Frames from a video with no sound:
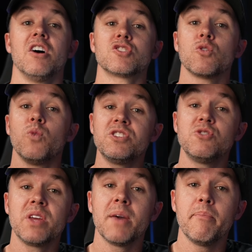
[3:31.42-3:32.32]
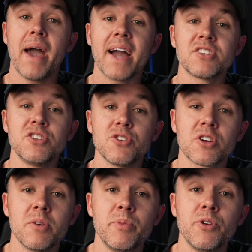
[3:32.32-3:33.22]
So once you get back to your
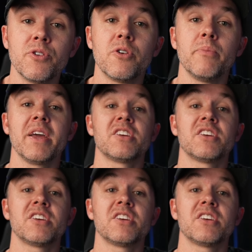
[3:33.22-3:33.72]
computer, make